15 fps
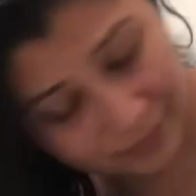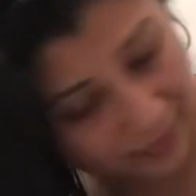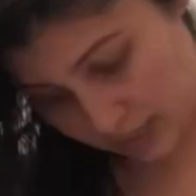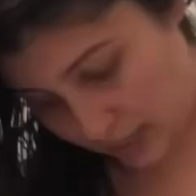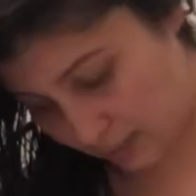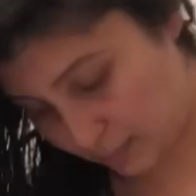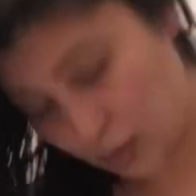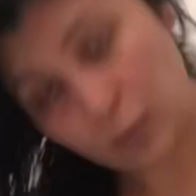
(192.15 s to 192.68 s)

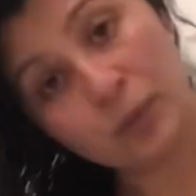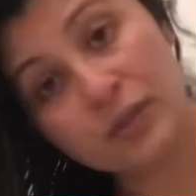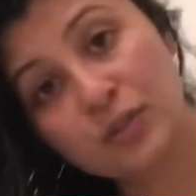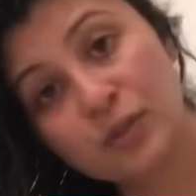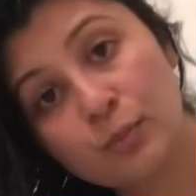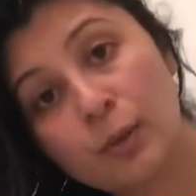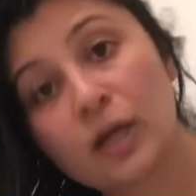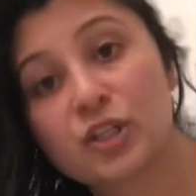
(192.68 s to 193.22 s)
I'm going to
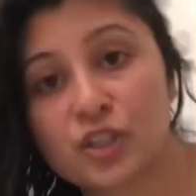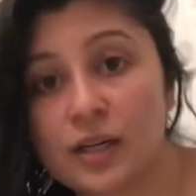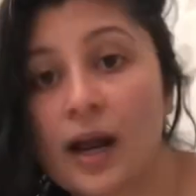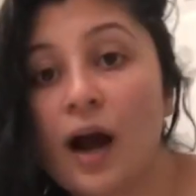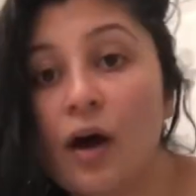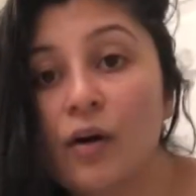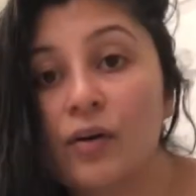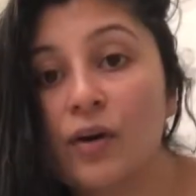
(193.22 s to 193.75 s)
brush it
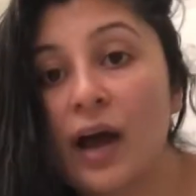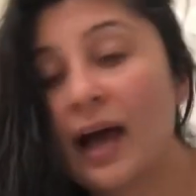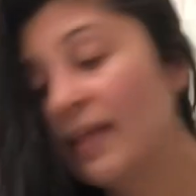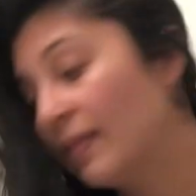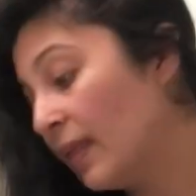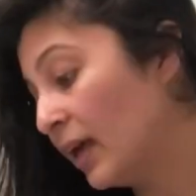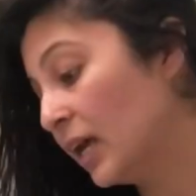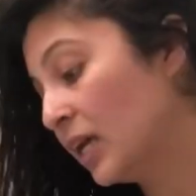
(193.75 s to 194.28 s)
out and
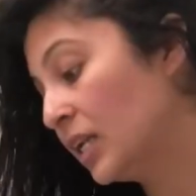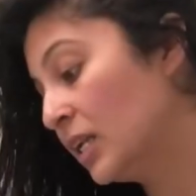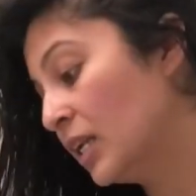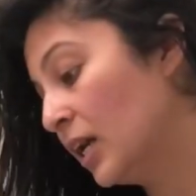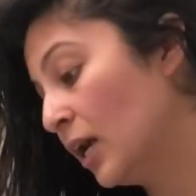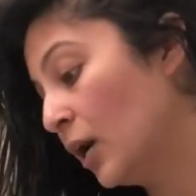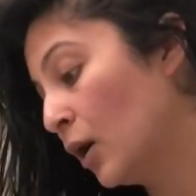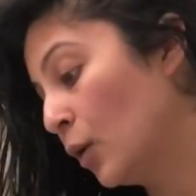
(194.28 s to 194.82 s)
then
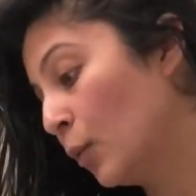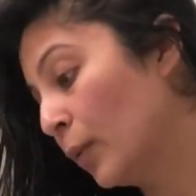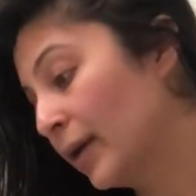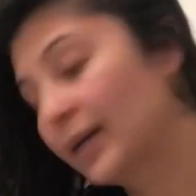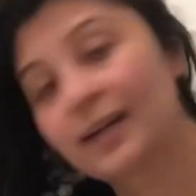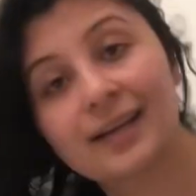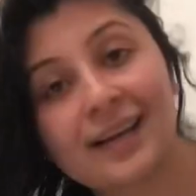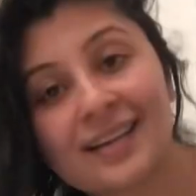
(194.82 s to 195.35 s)
we're
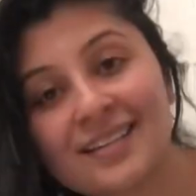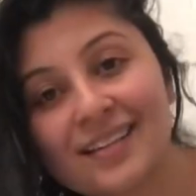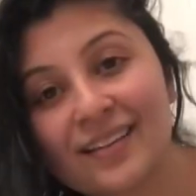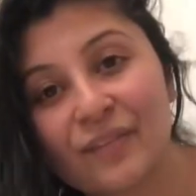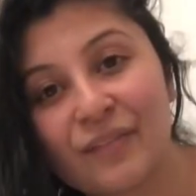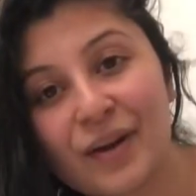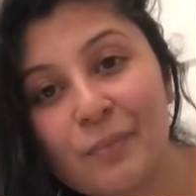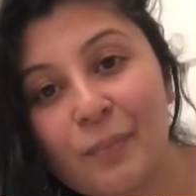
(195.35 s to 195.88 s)
gonna get to the
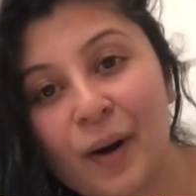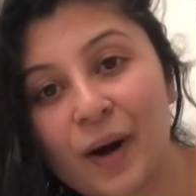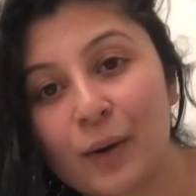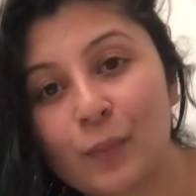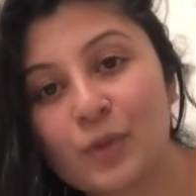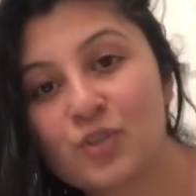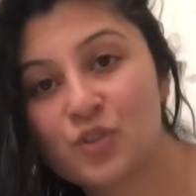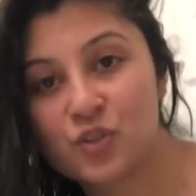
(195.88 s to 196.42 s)
fun part,
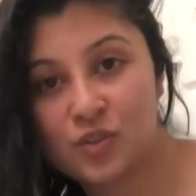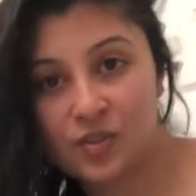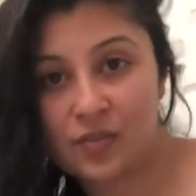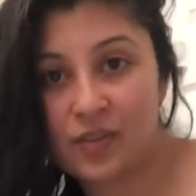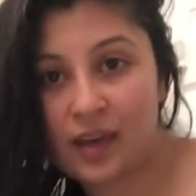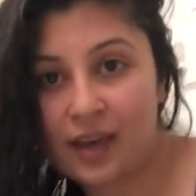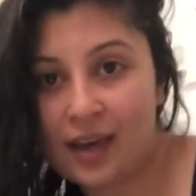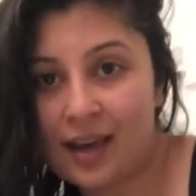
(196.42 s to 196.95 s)
which is
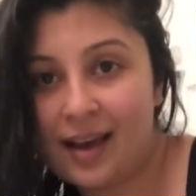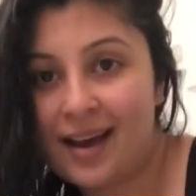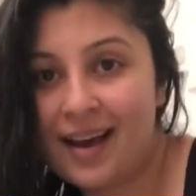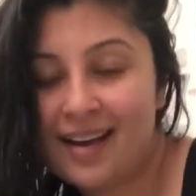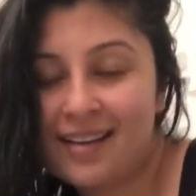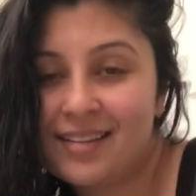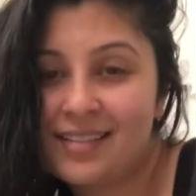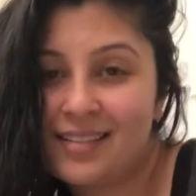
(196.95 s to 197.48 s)

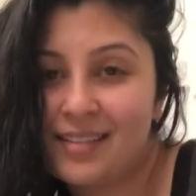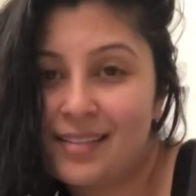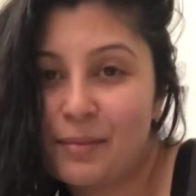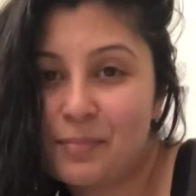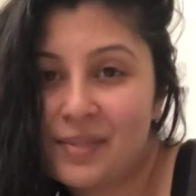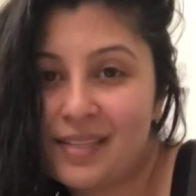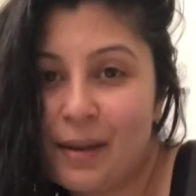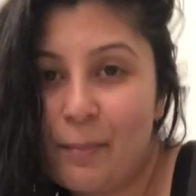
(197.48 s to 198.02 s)
the
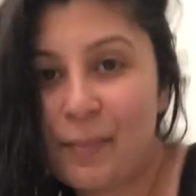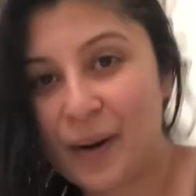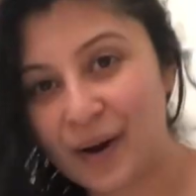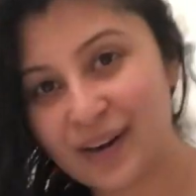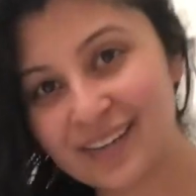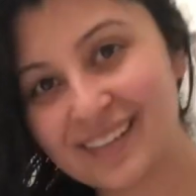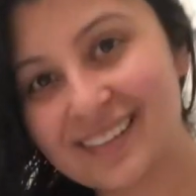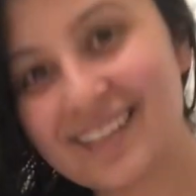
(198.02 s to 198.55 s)
snip
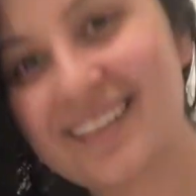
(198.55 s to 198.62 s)
part.